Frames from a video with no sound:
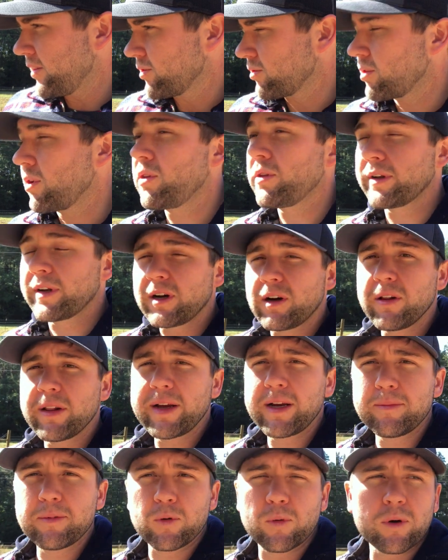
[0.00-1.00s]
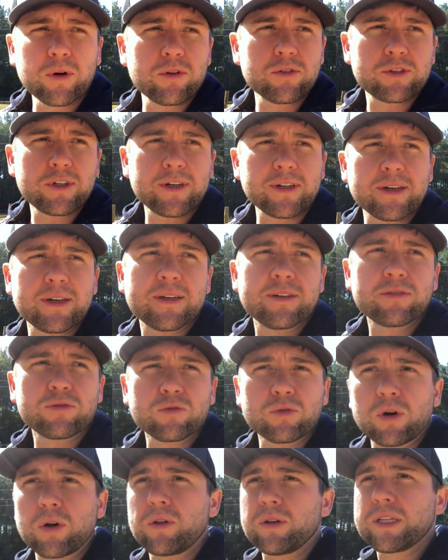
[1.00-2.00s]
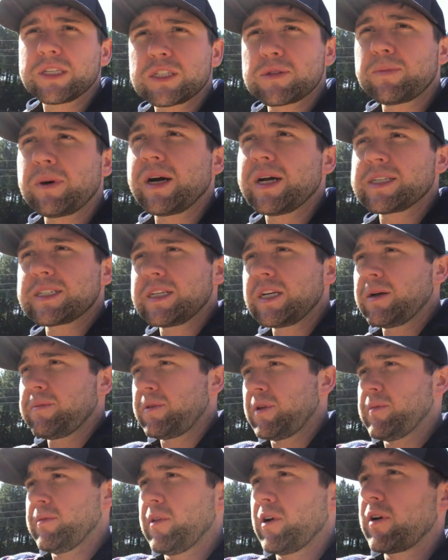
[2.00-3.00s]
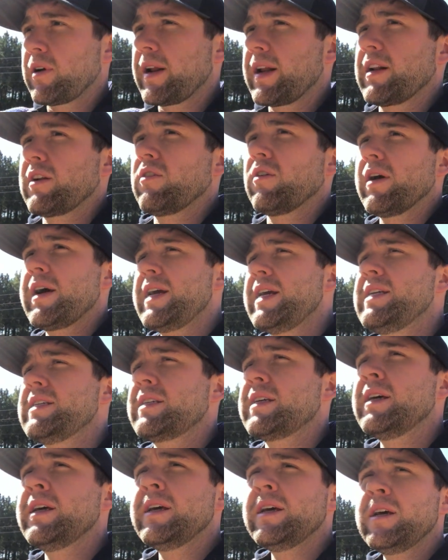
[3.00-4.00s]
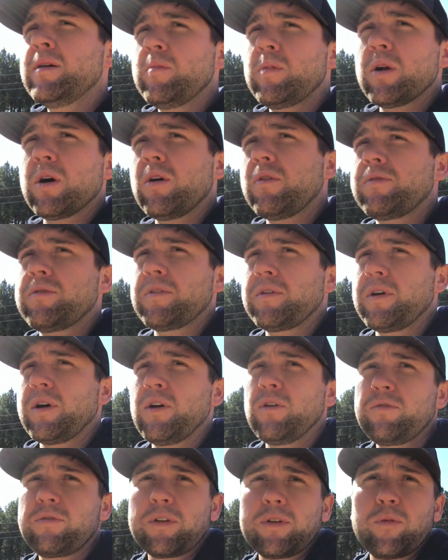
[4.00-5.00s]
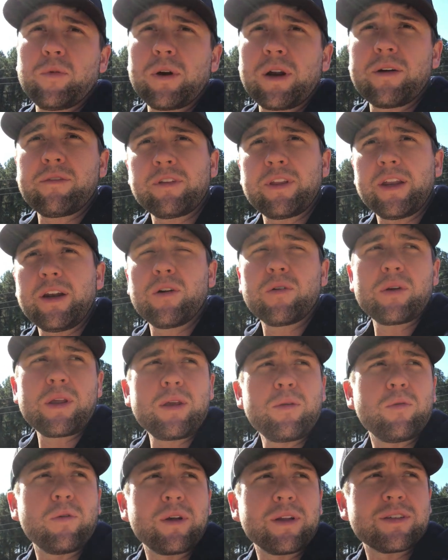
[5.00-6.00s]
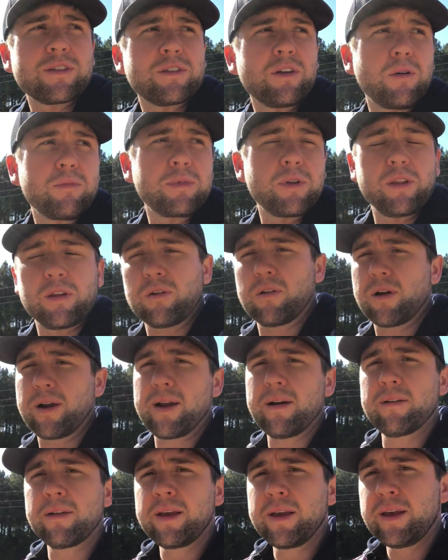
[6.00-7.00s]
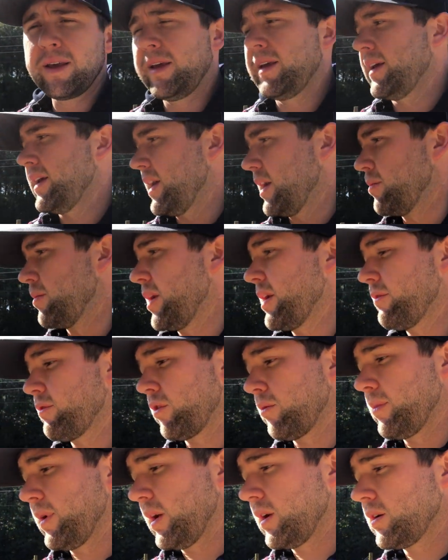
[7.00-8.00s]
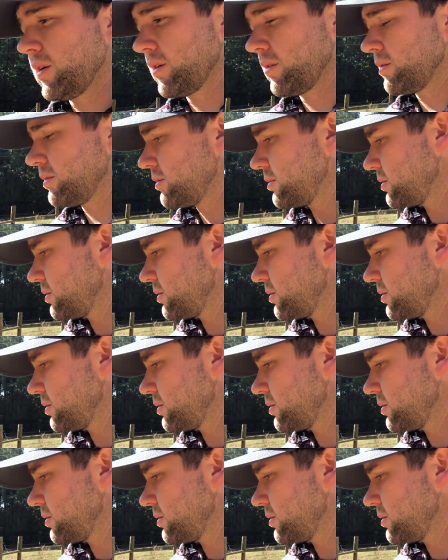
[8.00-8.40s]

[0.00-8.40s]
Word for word: roll it all out, but we're going to try to roll it in spots to help them learn how to graze, but hopefully whatever they don't eat will get stomped in the ground and make for a better